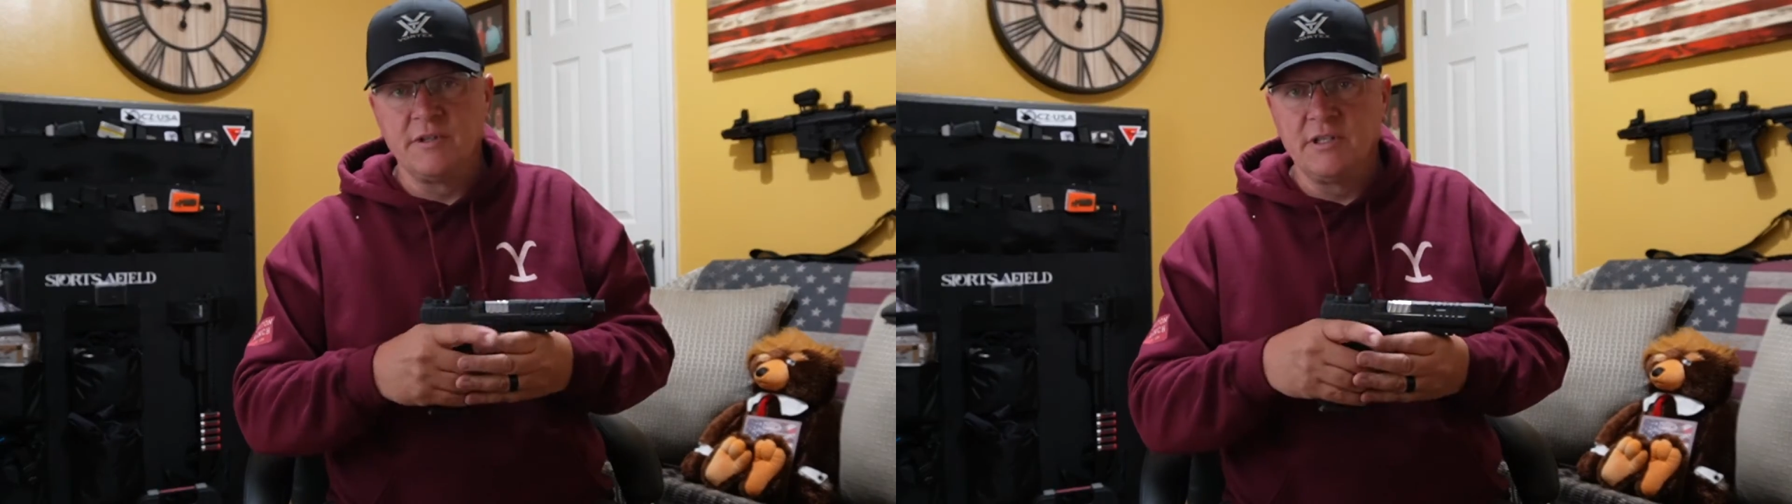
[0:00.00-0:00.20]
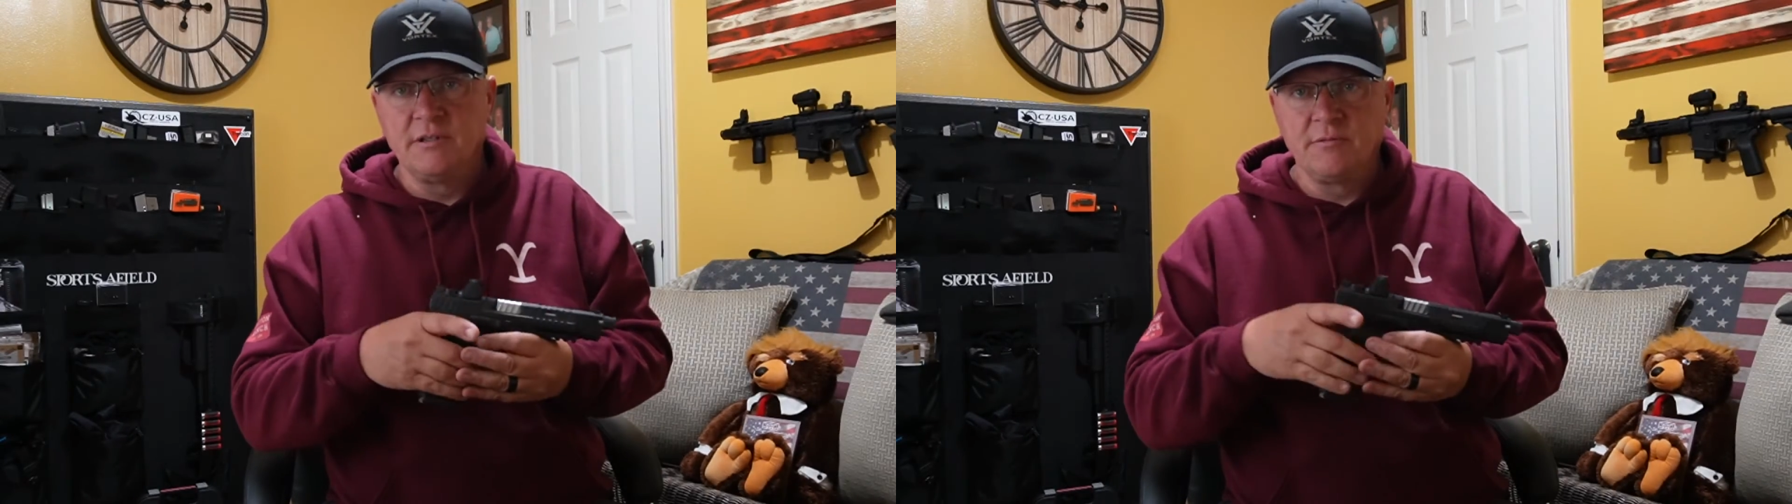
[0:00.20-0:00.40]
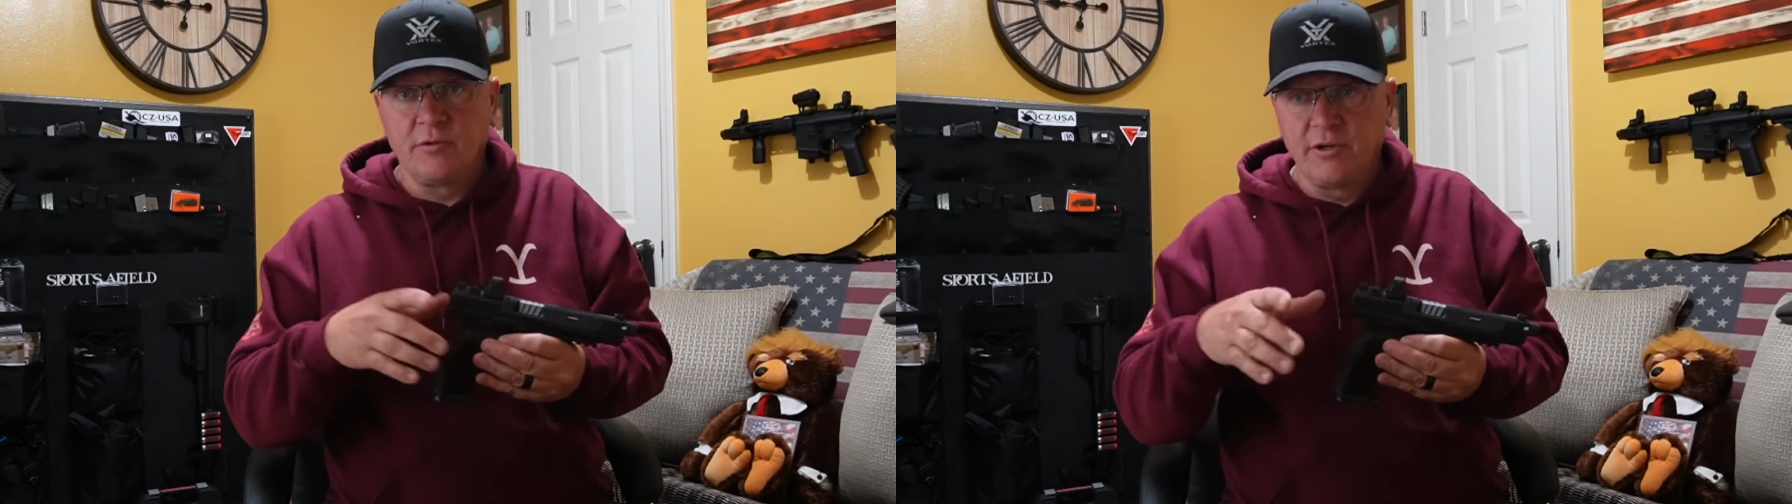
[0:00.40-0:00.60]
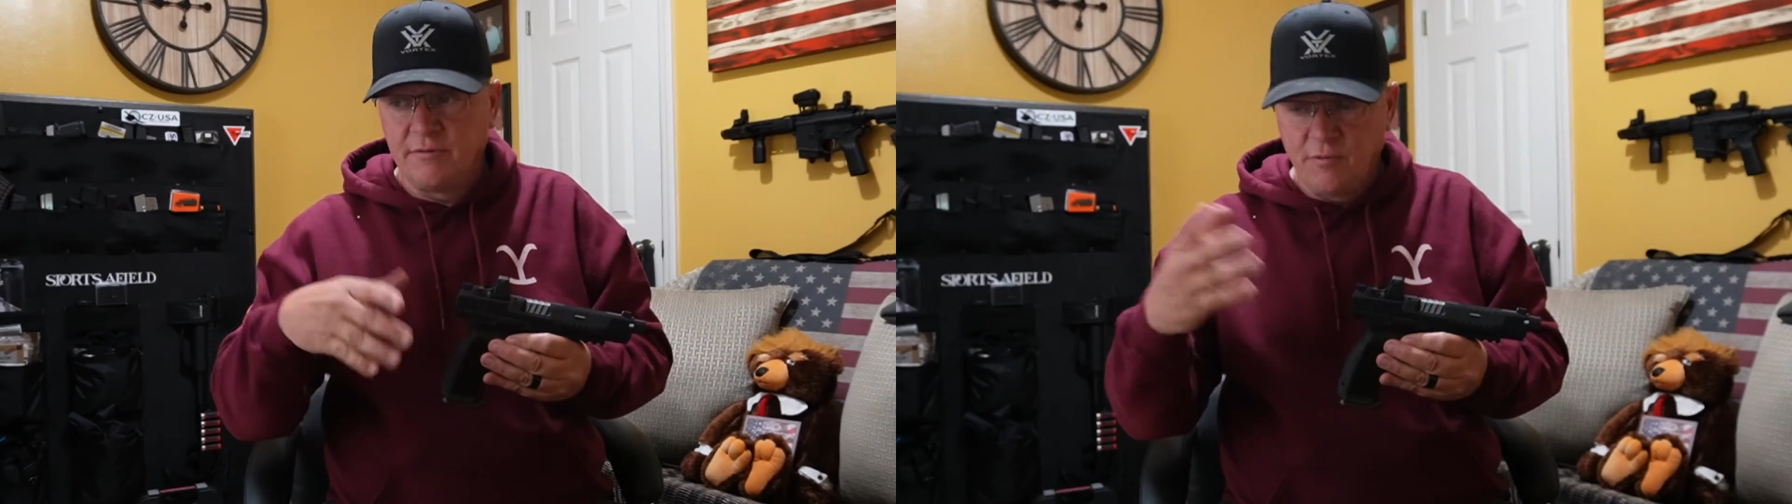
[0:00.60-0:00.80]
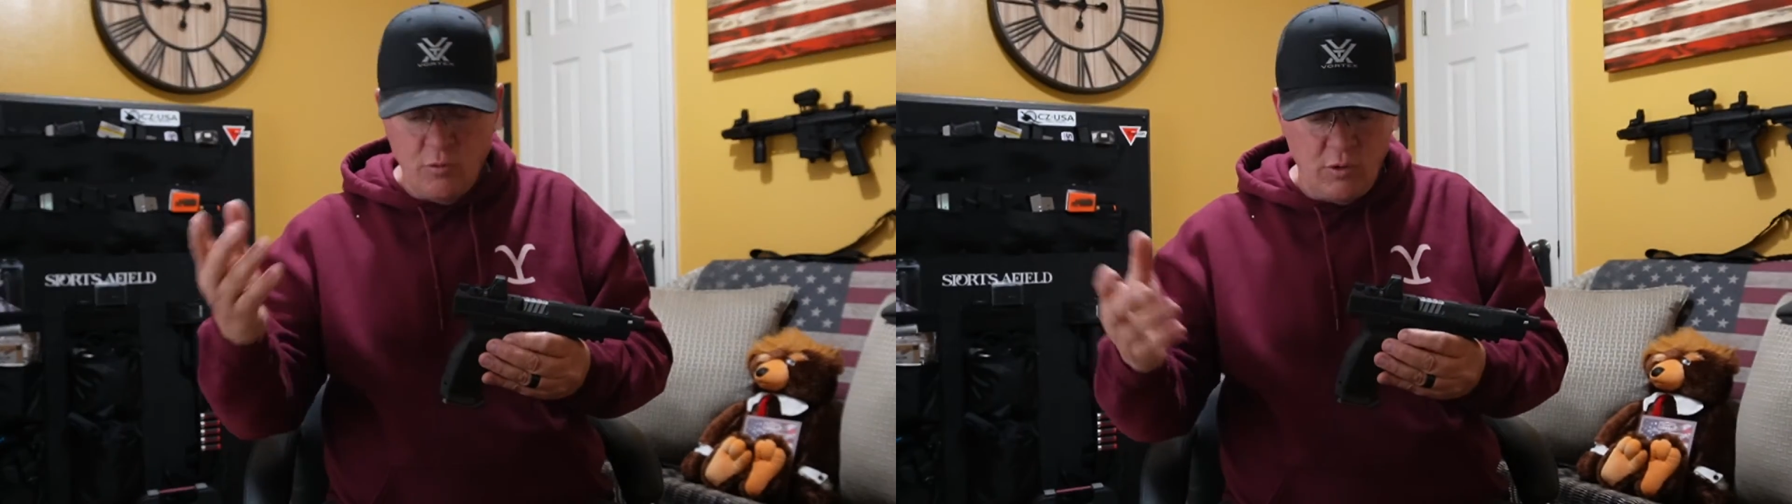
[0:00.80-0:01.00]
the 3 or
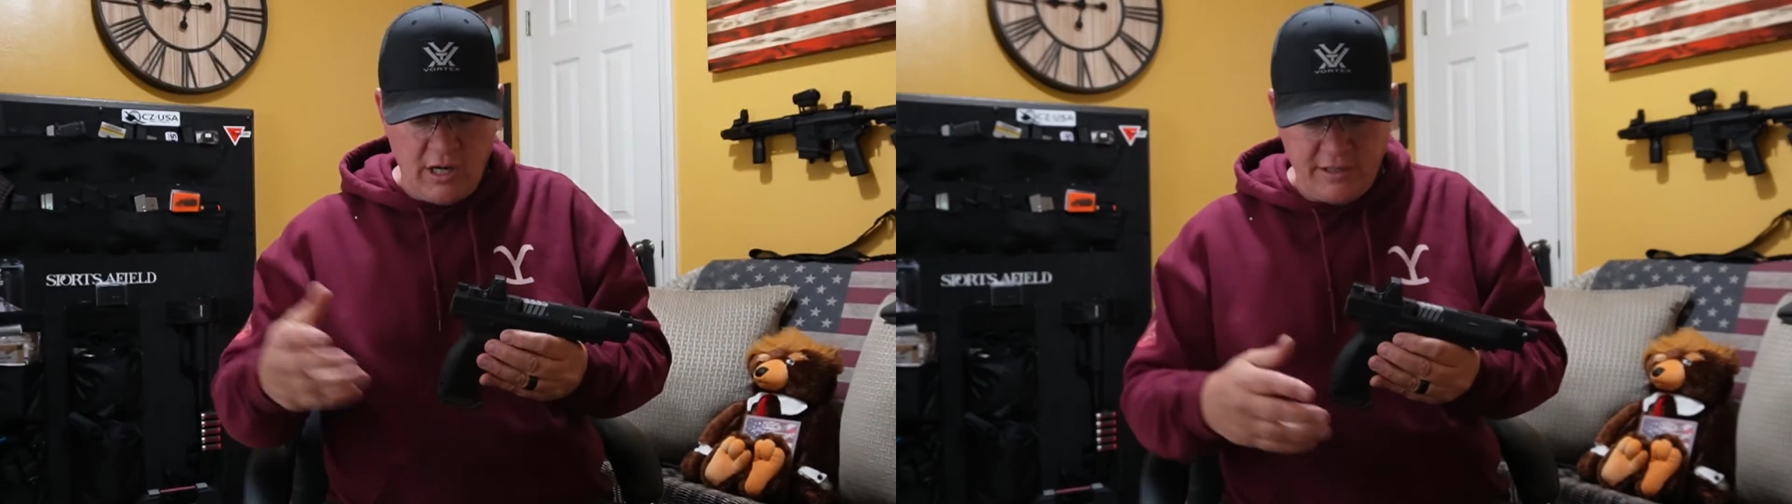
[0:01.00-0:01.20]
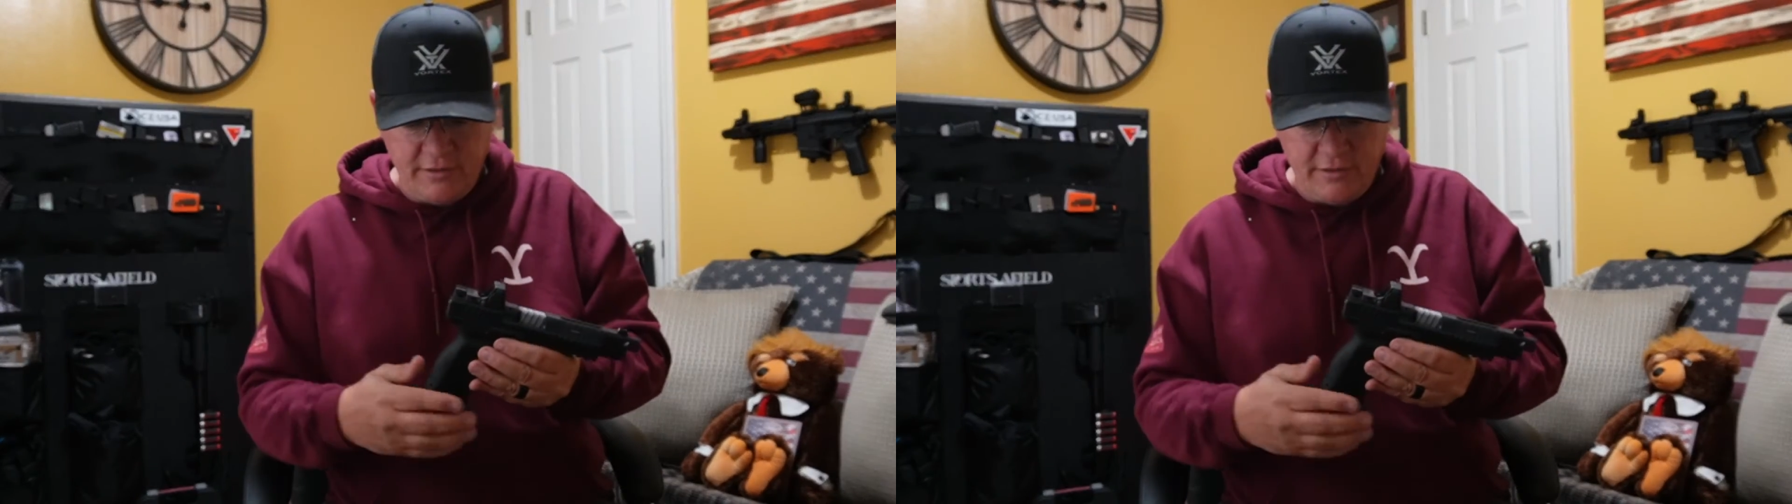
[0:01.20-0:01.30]
4 like